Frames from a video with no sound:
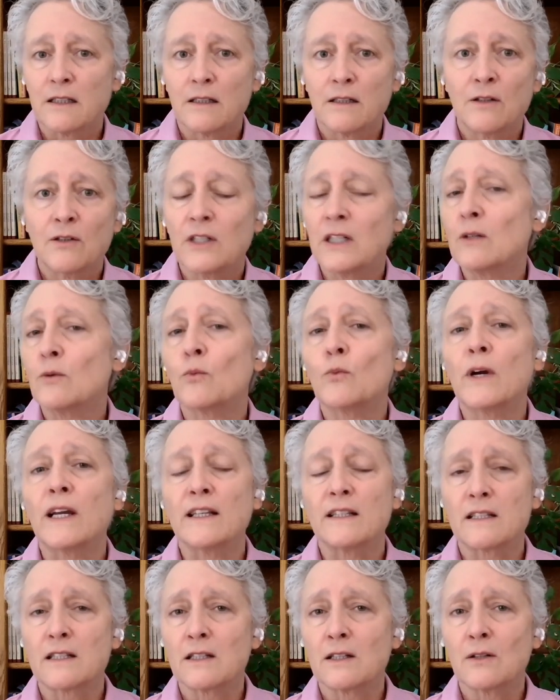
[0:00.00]
You didn't
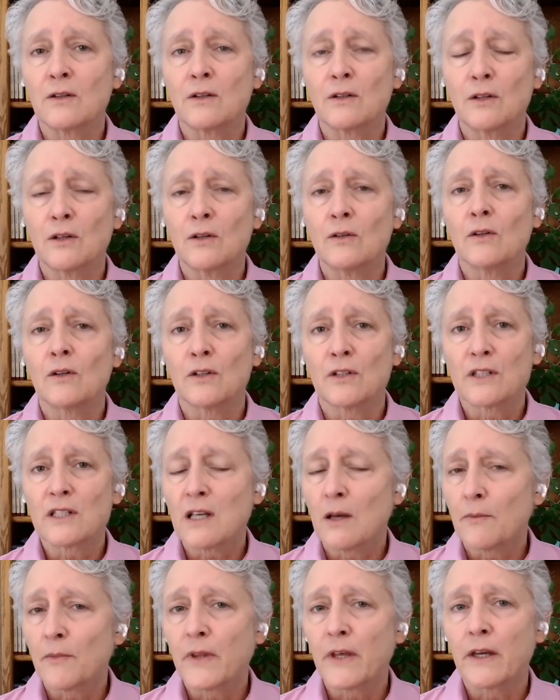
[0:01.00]
waste. You learned
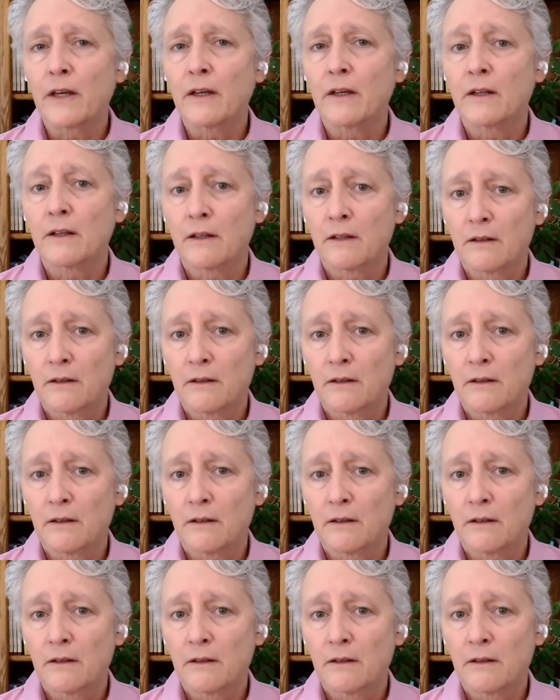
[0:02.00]
something.